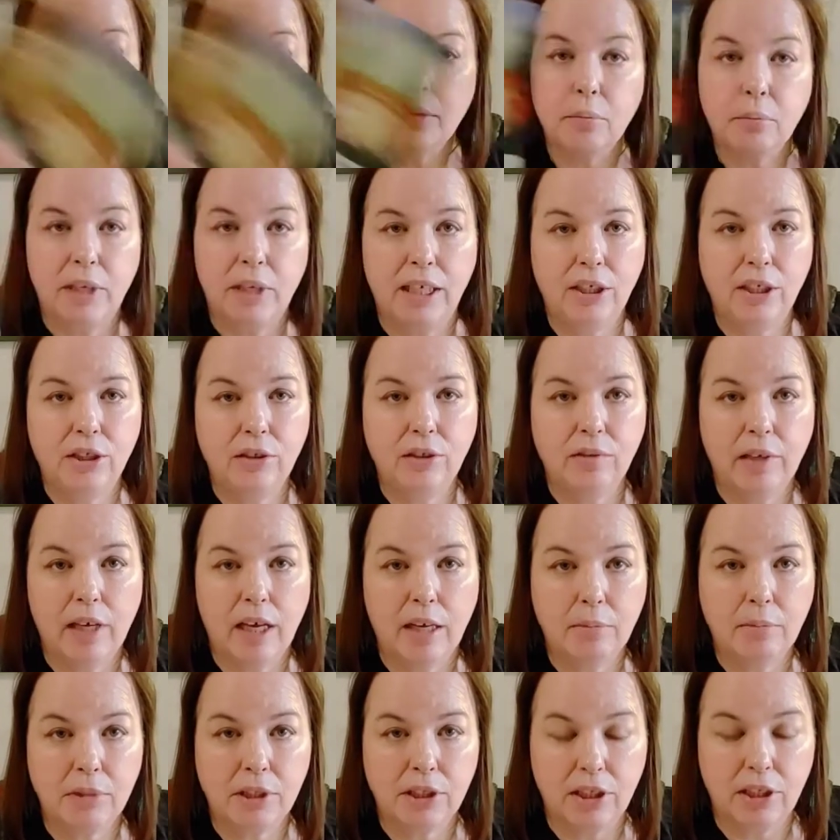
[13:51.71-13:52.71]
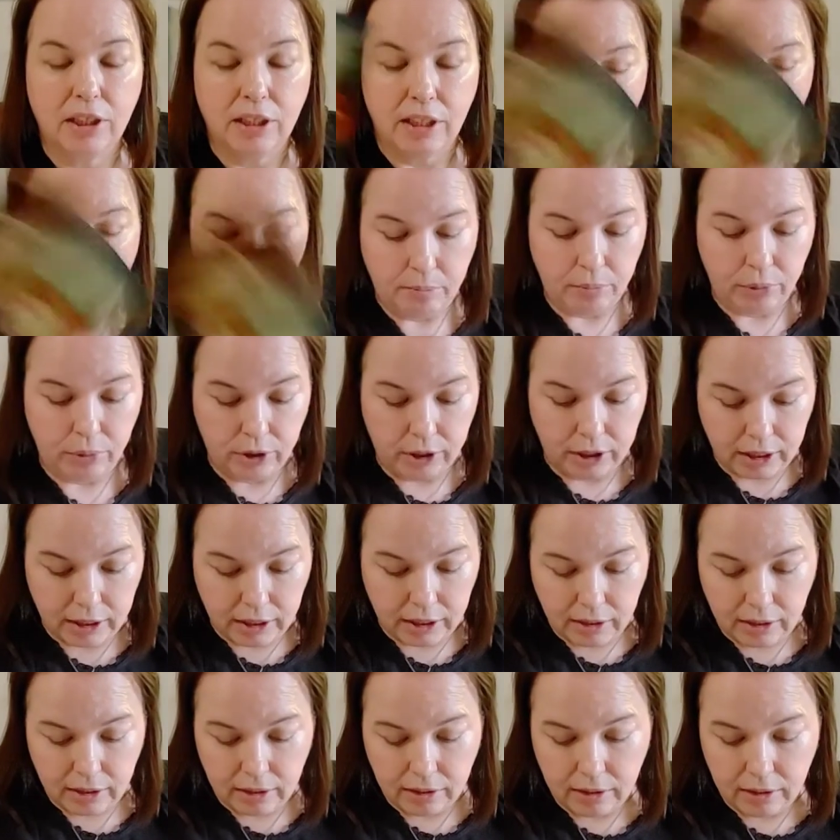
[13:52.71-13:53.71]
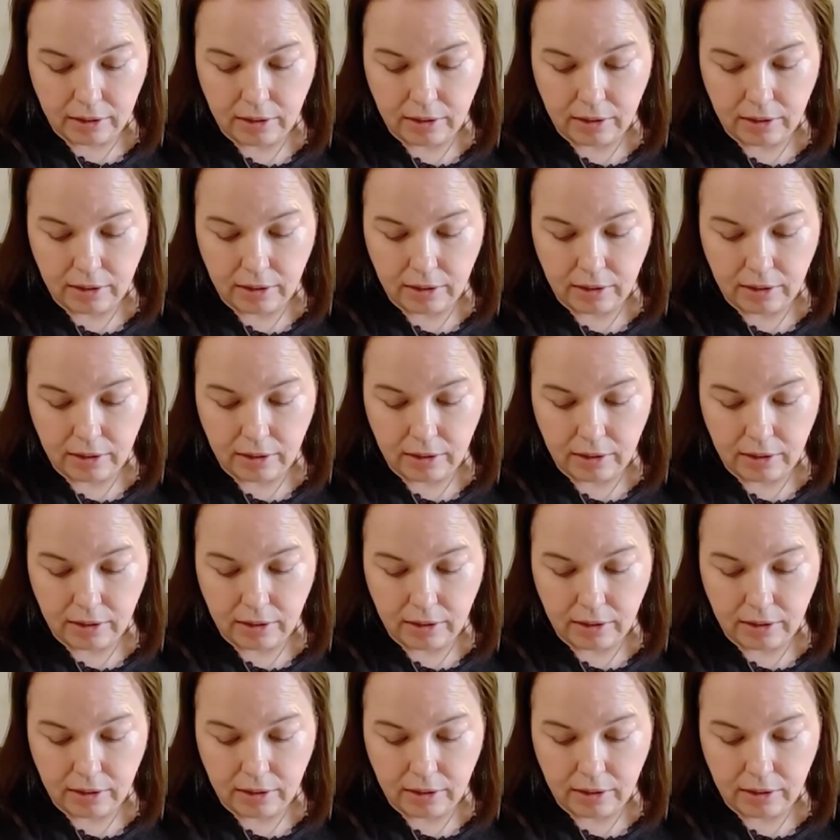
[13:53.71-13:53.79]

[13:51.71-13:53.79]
Page of Cups to the Empress.